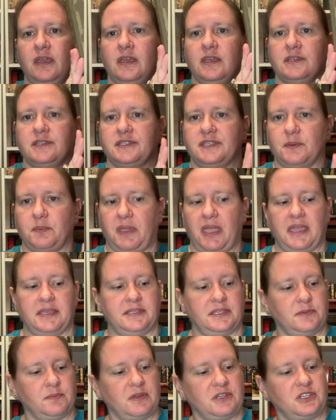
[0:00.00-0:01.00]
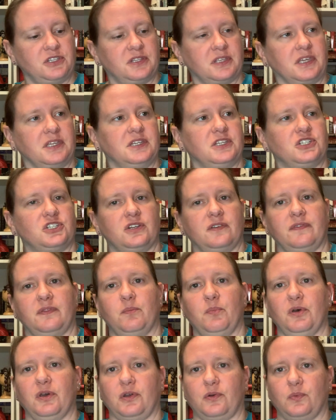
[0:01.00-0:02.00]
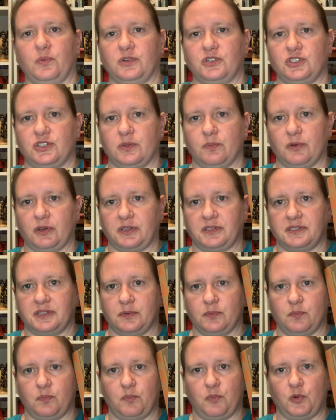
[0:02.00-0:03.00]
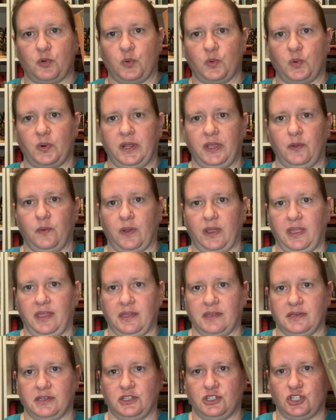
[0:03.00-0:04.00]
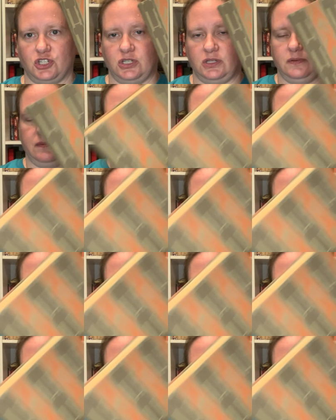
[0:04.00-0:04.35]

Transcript: slipcase as much as the condition of the book, which the book is in pretty great condition.